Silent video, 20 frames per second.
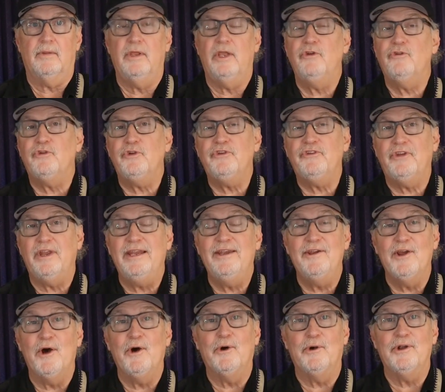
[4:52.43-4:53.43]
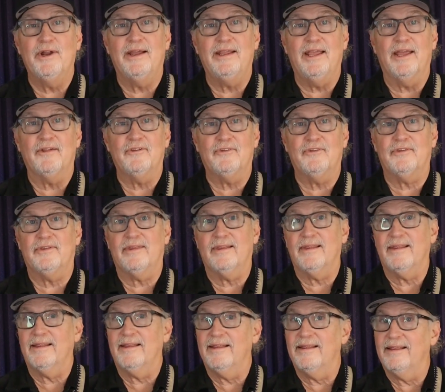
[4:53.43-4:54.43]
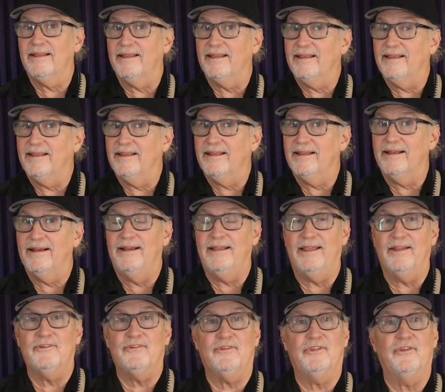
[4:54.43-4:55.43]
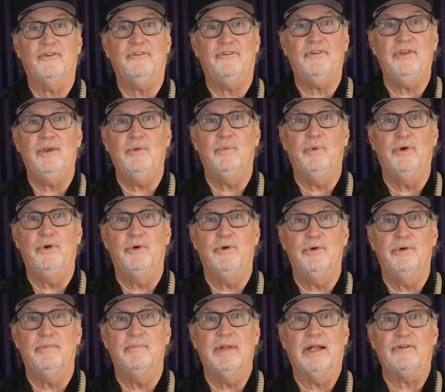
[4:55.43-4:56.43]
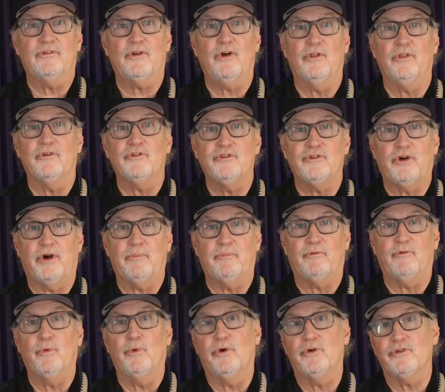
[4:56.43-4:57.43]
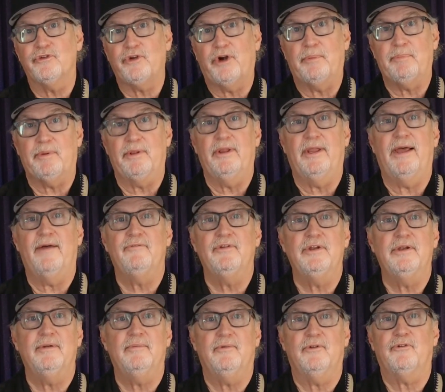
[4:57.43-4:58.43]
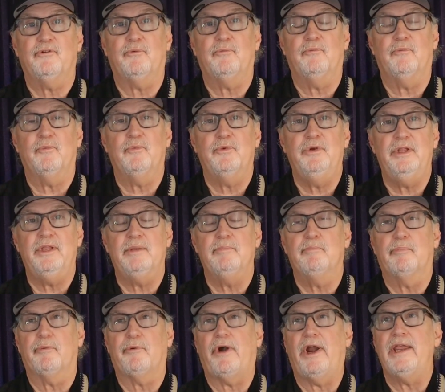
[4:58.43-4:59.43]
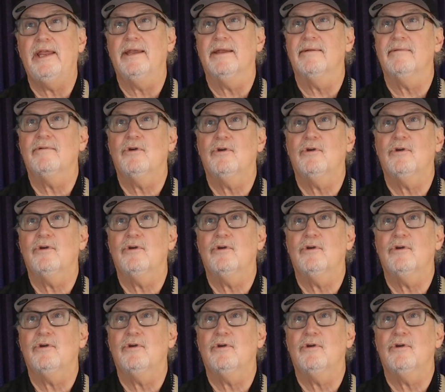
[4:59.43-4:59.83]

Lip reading: Interesting note against the C root. That's called the sharp 4, sharp 11. It's a really bright